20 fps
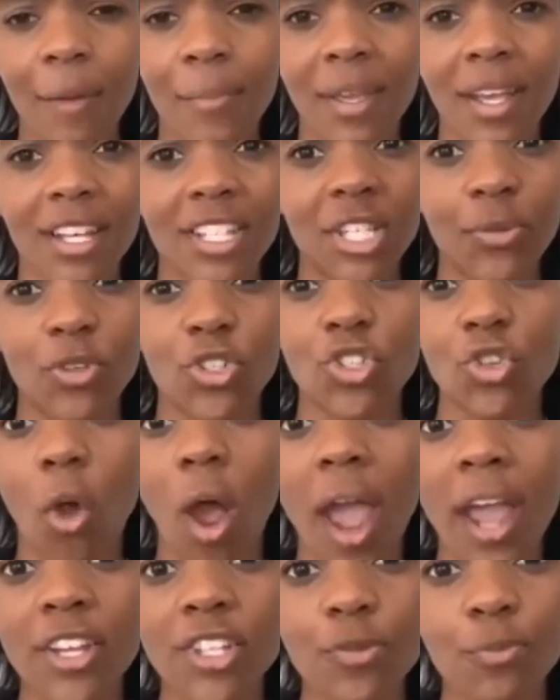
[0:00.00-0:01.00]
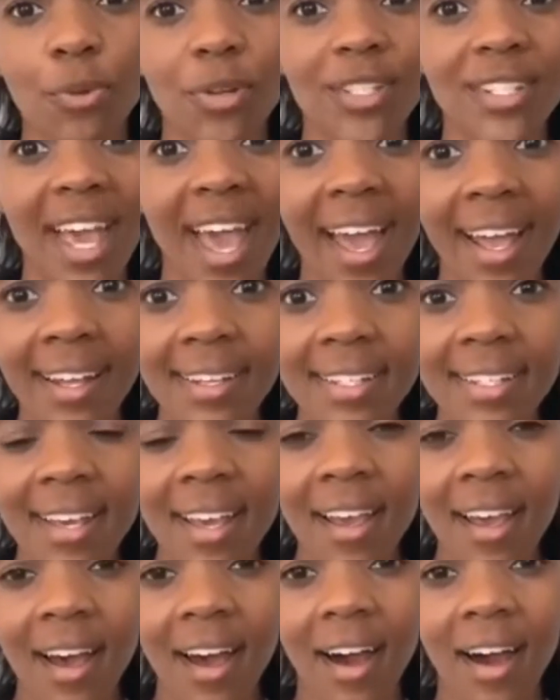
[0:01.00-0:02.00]
because he was trying to protect
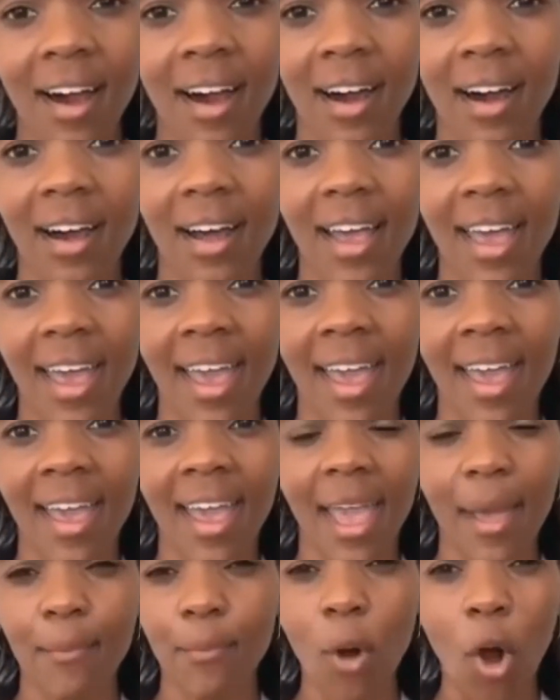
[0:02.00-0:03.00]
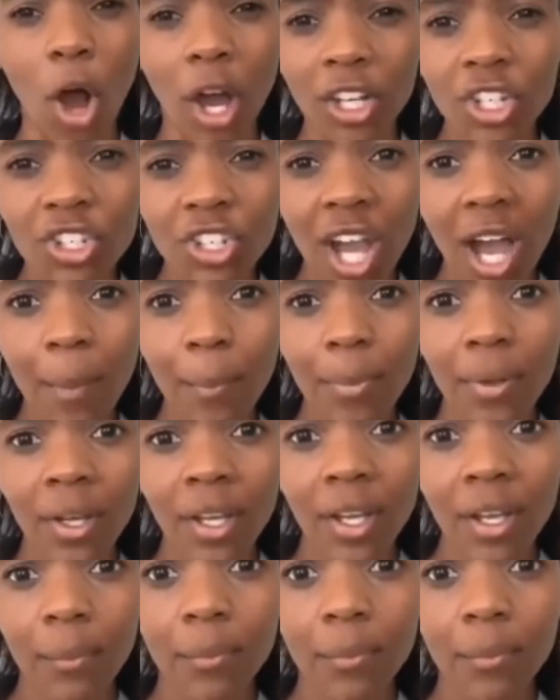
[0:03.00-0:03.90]
a pawn shop.